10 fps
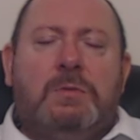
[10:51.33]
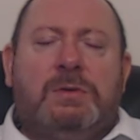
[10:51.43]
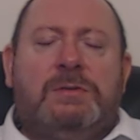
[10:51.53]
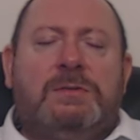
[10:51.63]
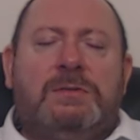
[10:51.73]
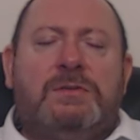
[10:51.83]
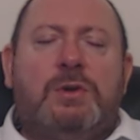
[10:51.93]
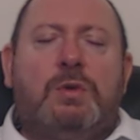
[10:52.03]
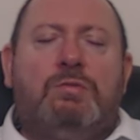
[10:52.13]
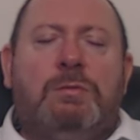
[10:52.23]
because there's
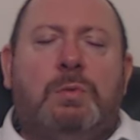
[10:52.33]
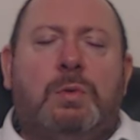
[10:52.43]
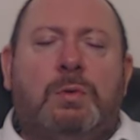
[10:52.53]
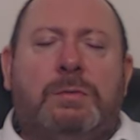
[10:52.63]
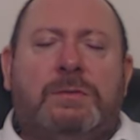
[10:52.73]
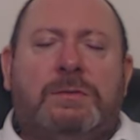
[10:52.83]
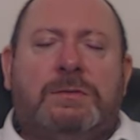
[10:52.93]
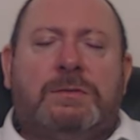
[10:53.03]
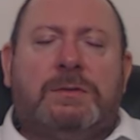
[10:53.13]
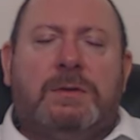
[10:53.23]
no
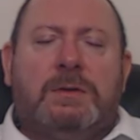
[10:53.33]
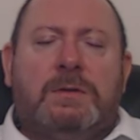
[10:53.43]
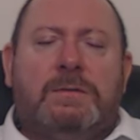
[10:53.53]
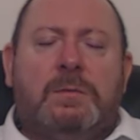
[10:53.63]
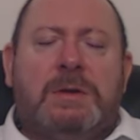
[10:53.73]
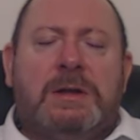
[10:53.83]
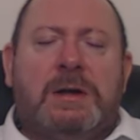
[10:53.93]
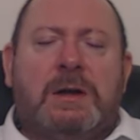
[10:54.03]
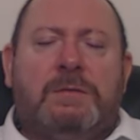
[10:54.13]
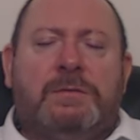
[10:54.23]
rewards for being
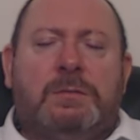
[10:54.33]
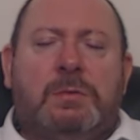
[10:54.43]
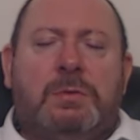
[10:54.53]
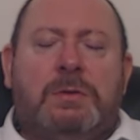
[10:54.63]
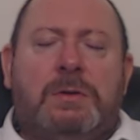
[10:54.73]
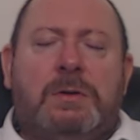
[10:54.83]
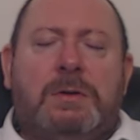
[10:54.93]
uncomfortable.